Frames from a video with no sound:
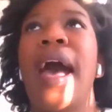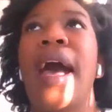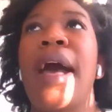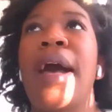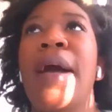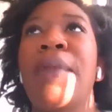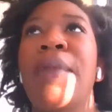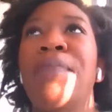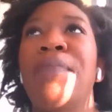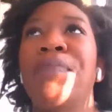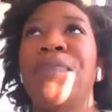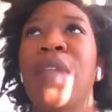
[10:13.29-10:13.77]

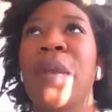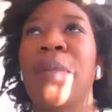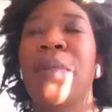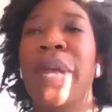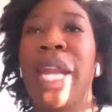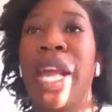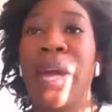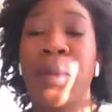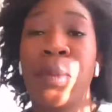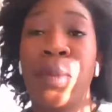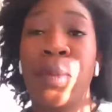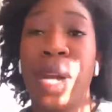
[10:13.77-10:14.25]
Um,
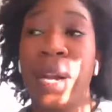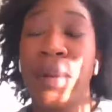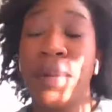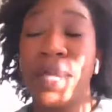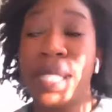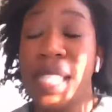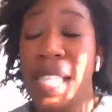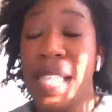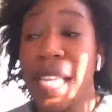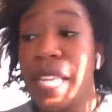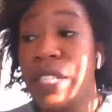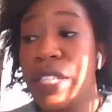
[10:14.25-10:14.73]
but I, what I
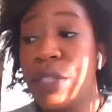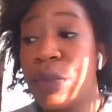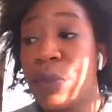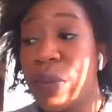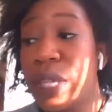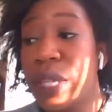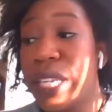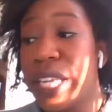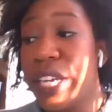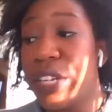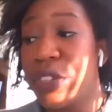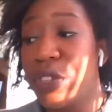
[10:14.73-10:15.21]
would say is
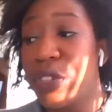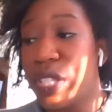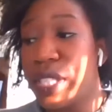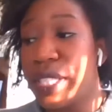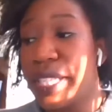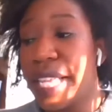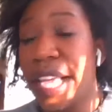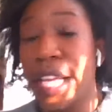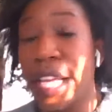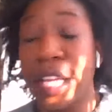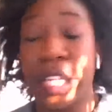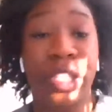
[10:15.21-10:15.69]
really it
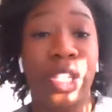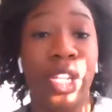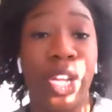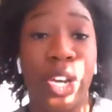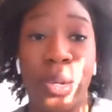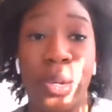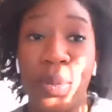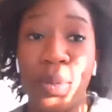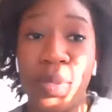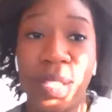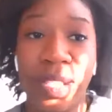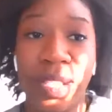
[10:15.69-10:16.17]
just it
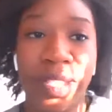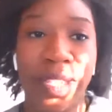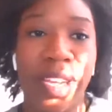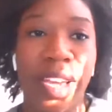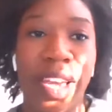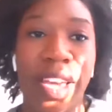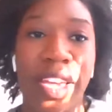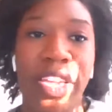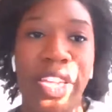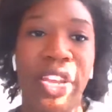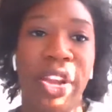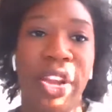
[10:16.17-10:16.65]

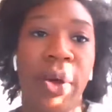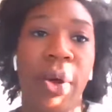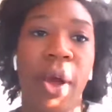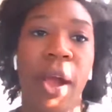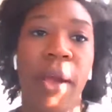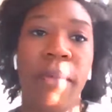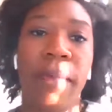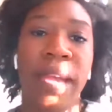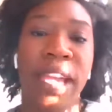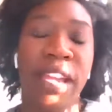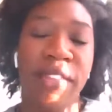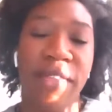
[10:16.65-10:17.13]
closed you know,
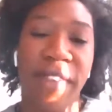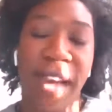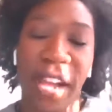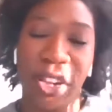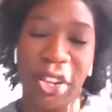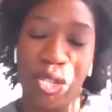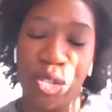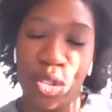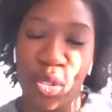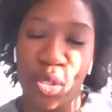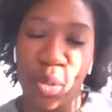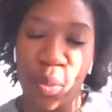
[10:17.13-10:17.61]
mm-hmm. our
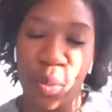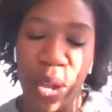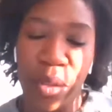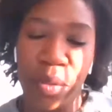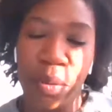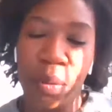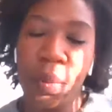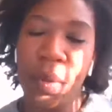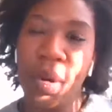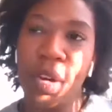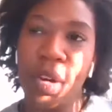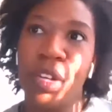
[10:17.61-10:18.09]
manufacturers
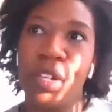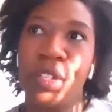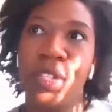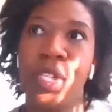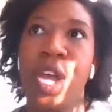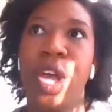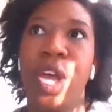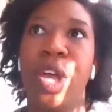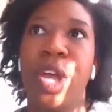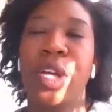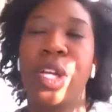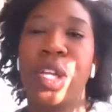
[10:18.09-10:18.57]
around the
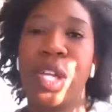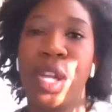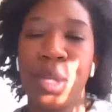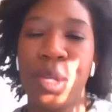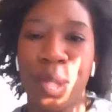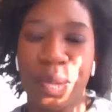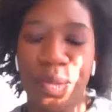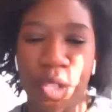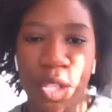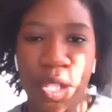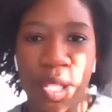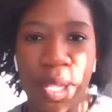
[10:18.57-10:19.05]
world
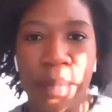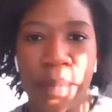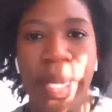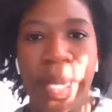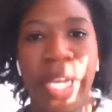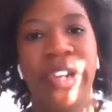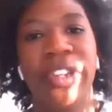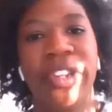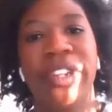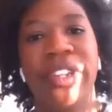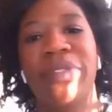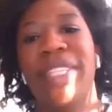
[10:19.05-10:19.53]
closed for some
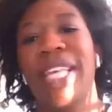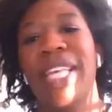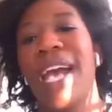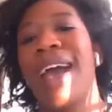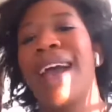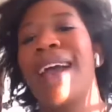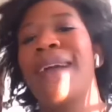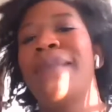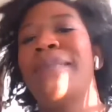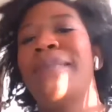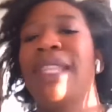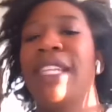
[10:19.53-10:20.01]
period of
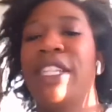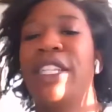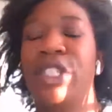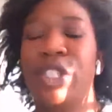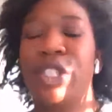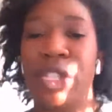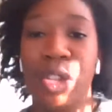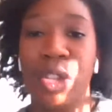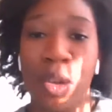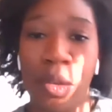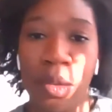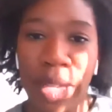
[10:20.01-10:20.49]
time and then
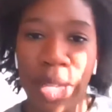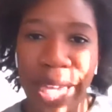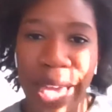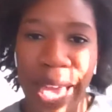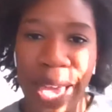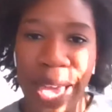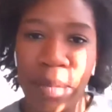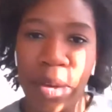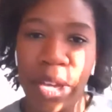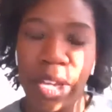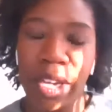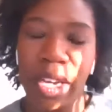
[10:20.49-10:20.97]
slowly
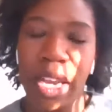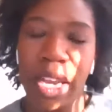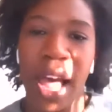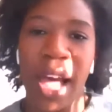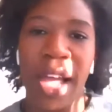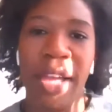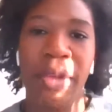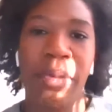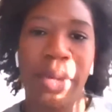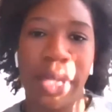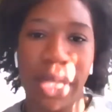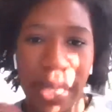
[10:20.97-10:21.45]
came
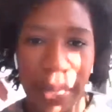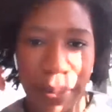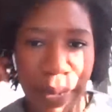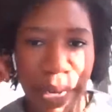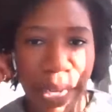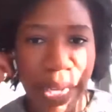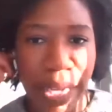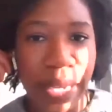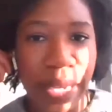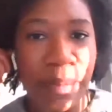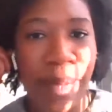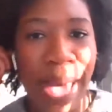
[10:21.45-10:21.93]
online with
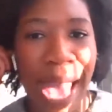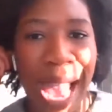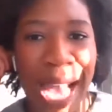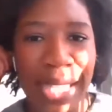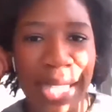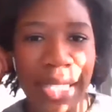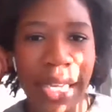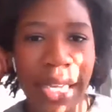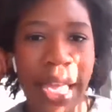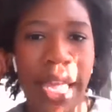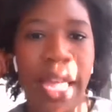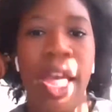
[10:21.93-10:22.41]
limited
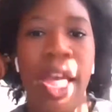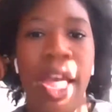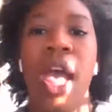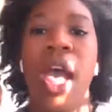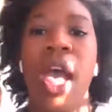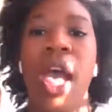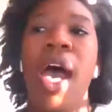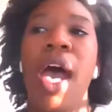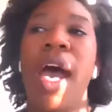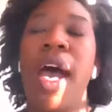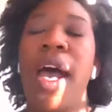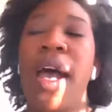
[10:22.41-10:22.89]
capacity.
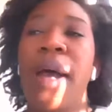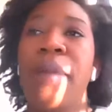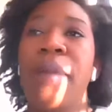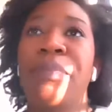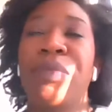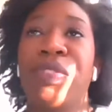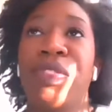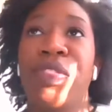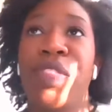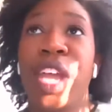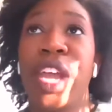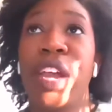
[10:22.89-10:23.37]

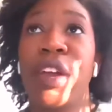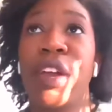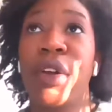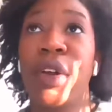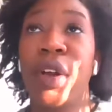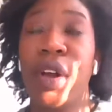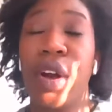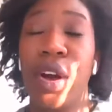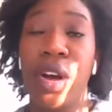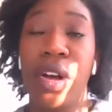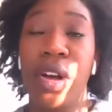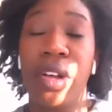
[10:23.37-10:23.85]
Um,
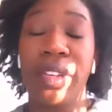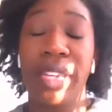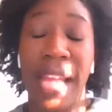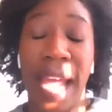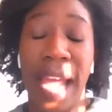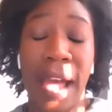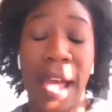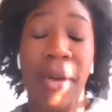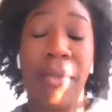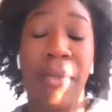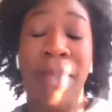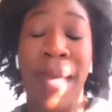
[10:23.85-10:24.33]
they're all
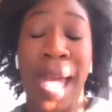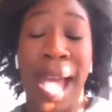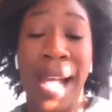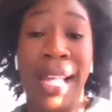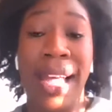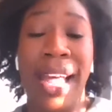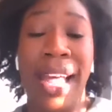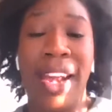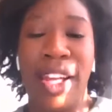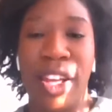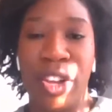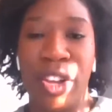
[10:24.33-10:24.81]
now
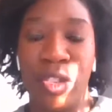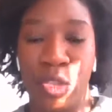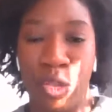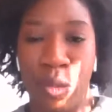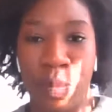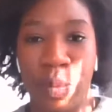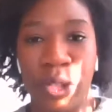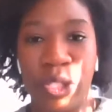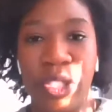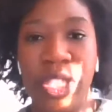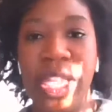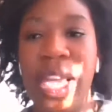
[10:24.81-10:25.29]
back at
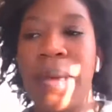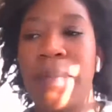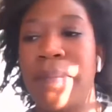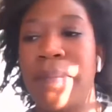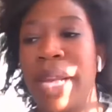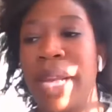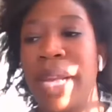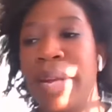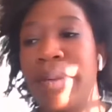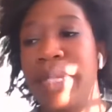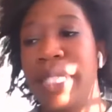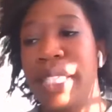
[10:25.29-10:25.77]
100%.
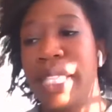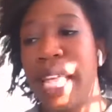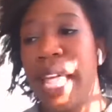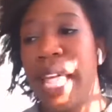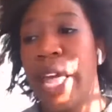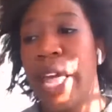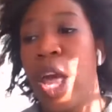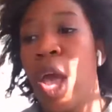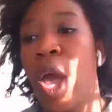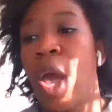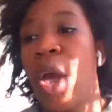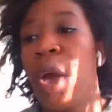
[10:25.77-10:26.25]
But I would
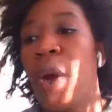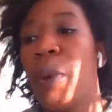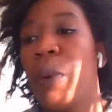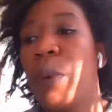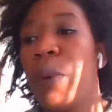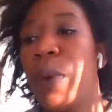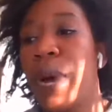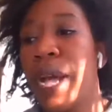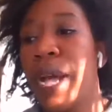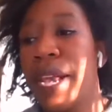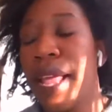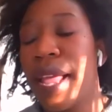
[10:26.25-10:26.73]
say
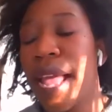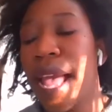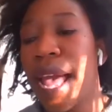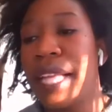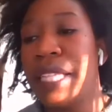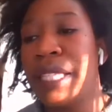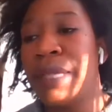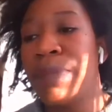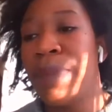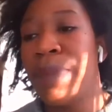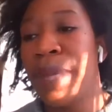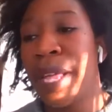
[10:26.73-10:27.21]
what
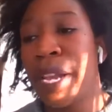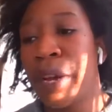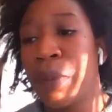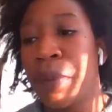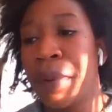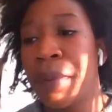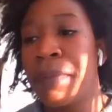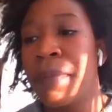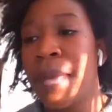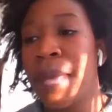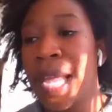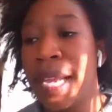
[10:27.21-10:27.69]
has been a
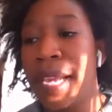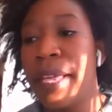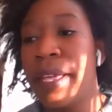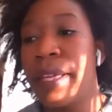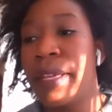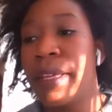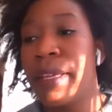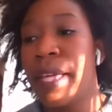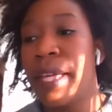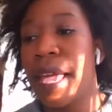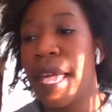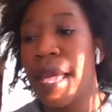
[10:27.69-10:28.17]

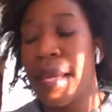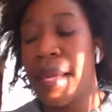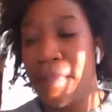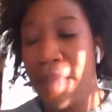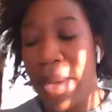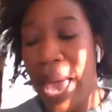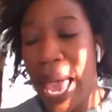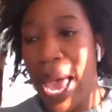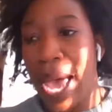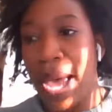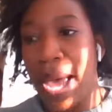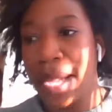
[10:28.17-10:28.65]
remaining
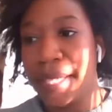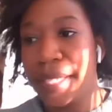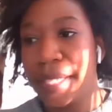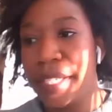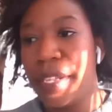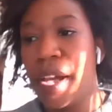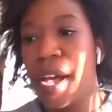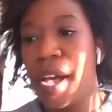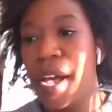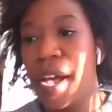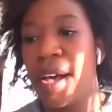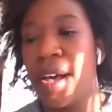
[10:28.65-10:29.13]

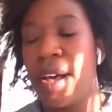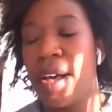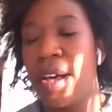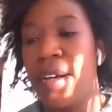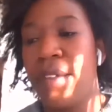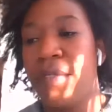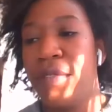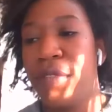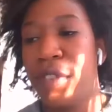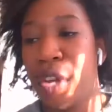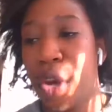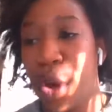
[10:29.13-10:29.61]
impact
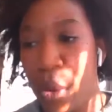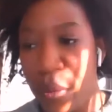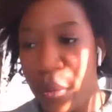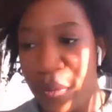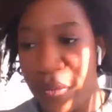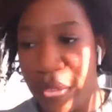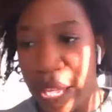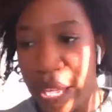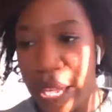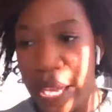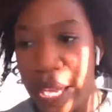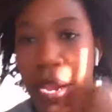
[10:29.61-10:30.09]
of
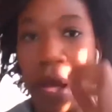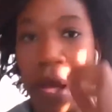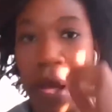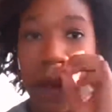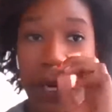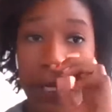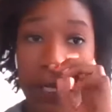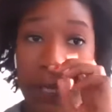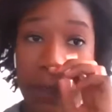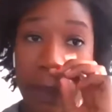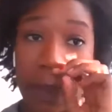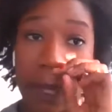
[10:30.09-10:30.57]
COVID
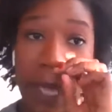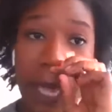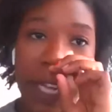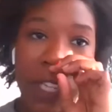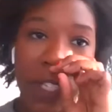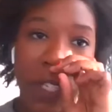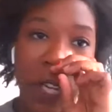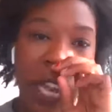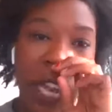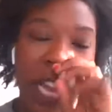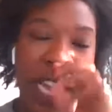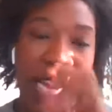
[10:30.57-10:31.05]
on our
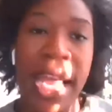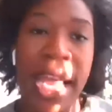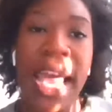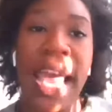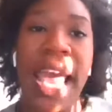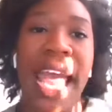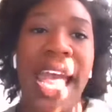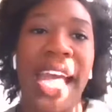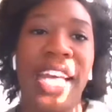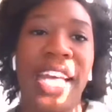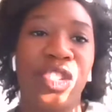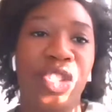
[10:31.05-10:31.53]
supply chain
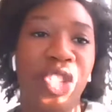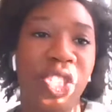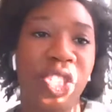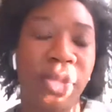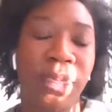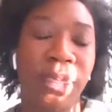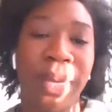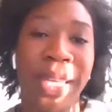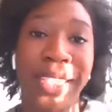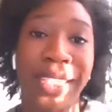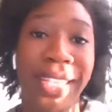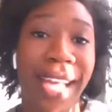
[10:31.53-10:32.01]
has
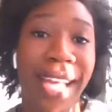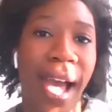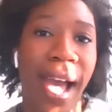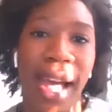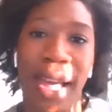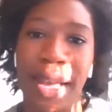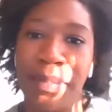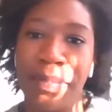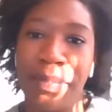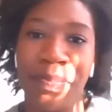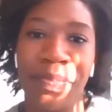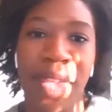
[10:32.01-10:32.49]
just been
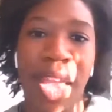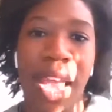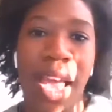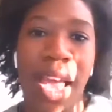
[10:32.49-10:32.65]
time.